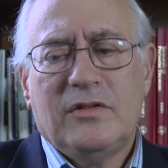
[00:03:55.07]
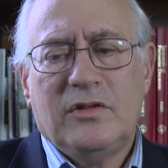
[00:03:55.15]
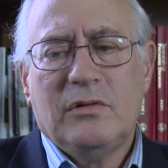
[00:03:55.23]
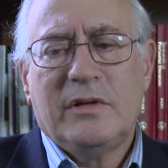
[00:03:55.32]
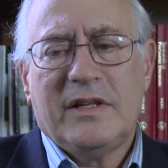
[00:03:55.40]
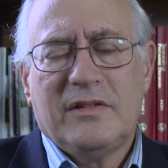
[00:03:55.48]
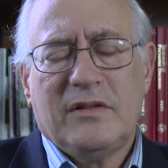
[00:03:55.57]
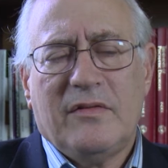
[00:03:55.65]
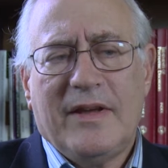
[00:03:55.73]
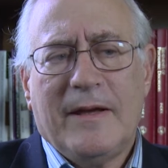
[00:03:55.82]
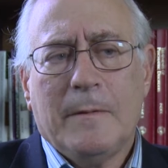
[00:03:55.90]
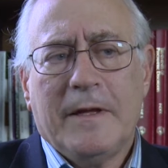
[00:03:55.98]
do it as a
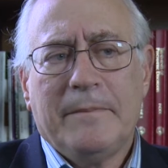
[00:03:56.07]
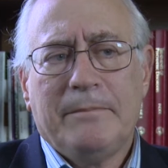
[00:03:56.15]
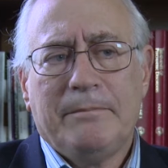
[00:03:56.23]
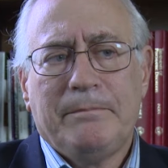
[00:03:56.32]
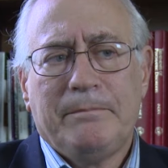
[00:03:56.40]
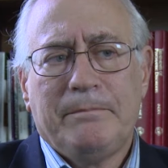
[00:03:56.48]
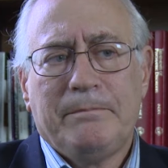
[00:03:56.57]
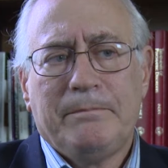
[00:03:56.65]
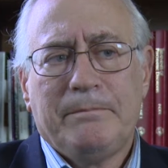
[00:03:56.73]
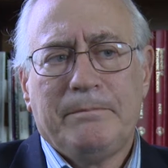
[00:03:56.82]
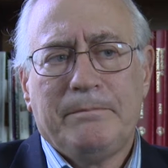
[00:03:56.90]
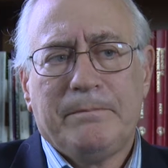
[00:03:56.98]
family.
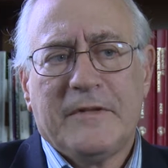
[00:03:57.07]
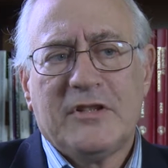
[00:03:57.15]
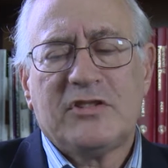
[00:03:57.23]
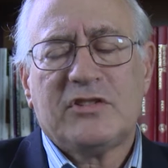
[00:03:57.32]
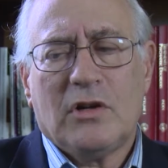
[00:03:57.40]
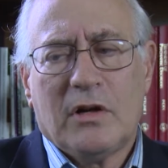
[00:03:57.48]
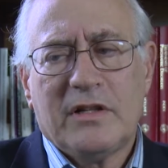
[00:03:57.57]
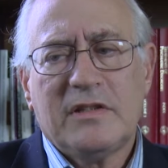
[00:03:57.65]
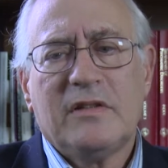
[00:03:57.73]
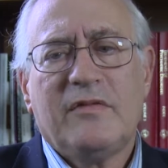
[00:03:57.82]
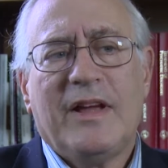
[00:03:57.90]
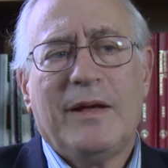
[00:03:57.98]
Start as
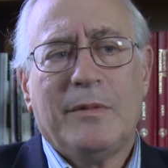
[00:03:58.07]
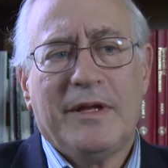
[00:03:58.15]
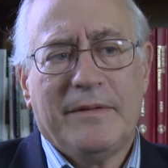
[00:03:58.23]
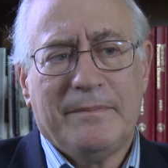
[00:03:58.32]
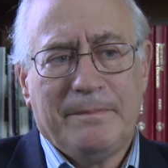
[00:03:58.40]
a family.